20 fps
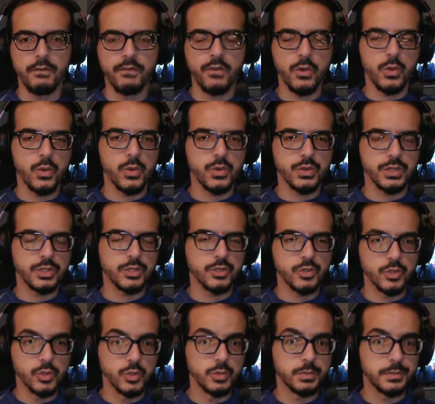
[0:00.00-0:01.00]
for the
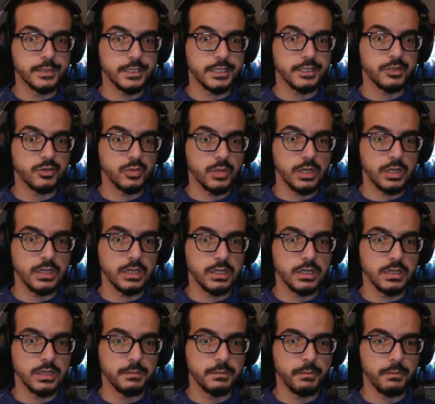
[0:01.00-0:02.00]
troops as
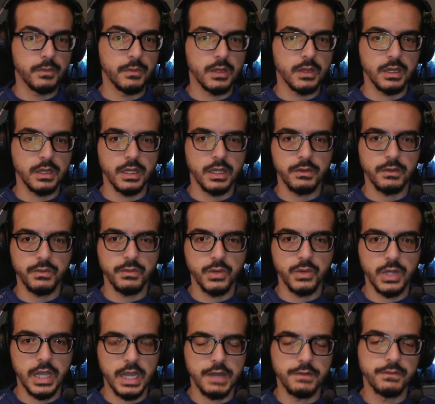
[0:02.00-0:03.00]
well. Like
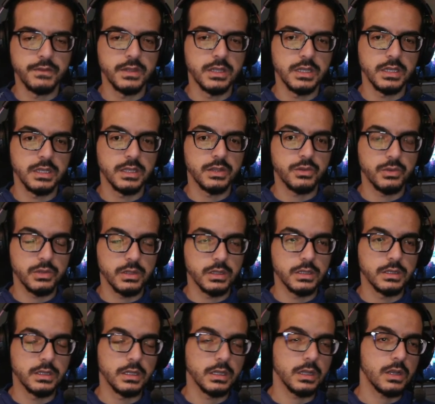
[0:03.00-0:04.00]
if we have the
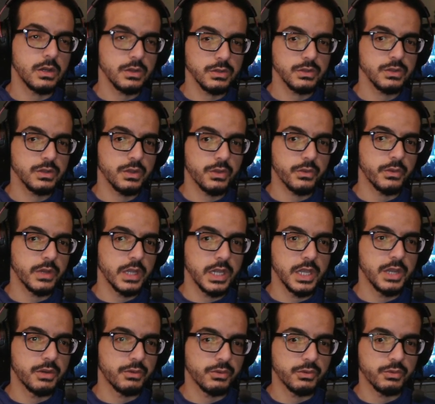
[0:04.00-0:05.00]
last
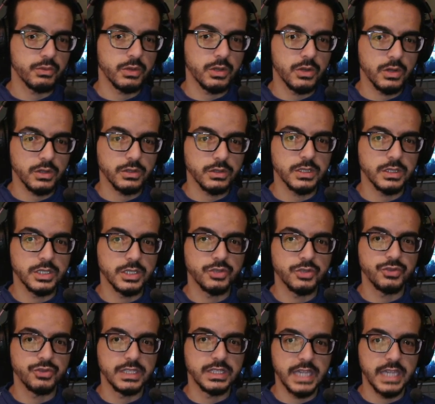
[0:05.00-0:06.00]
3 heroes we got
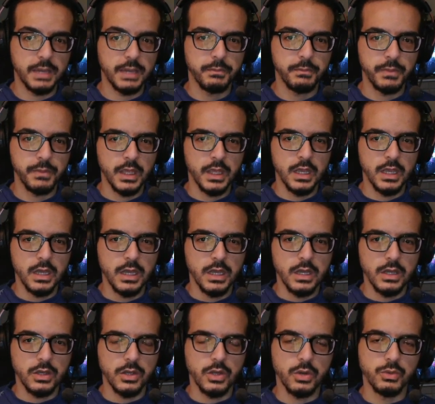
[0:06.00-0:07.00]
into the game,
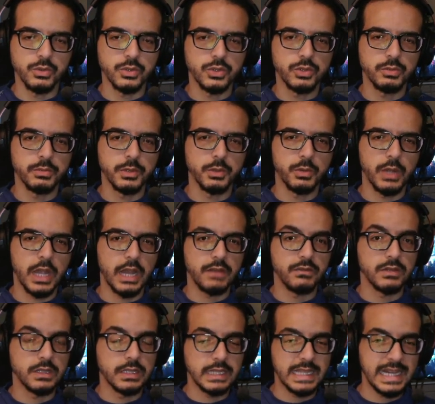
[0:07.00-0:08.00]
going to be, we
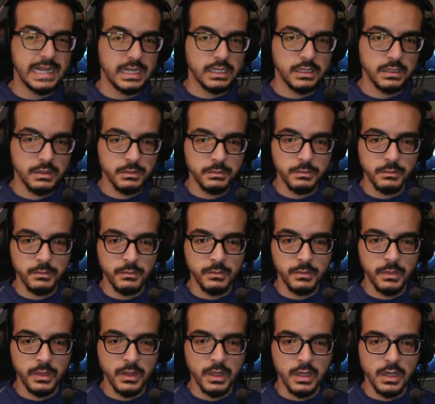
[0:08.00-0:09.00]
having Lan,
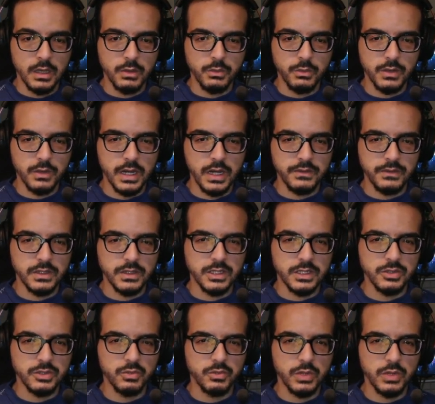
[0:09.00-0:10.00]
we're having
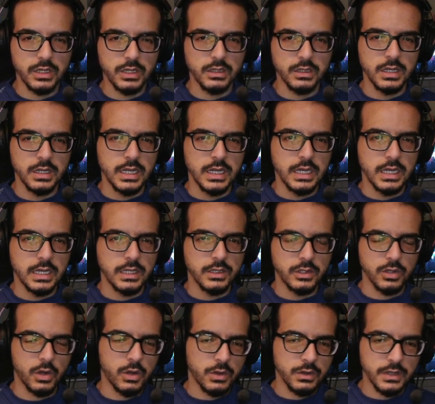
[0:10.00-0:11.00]
as well
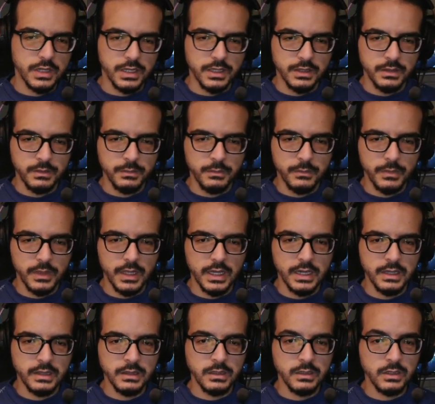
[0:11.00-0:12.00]
Darian,
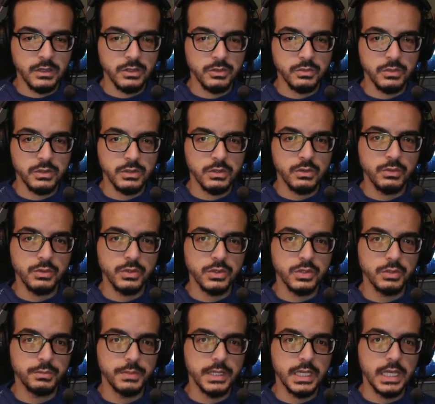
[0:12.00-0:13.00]
and the last one going
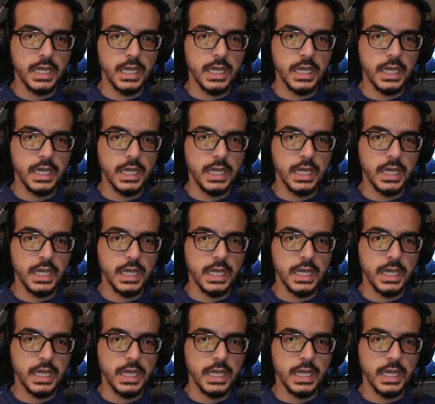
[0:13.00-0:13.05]
to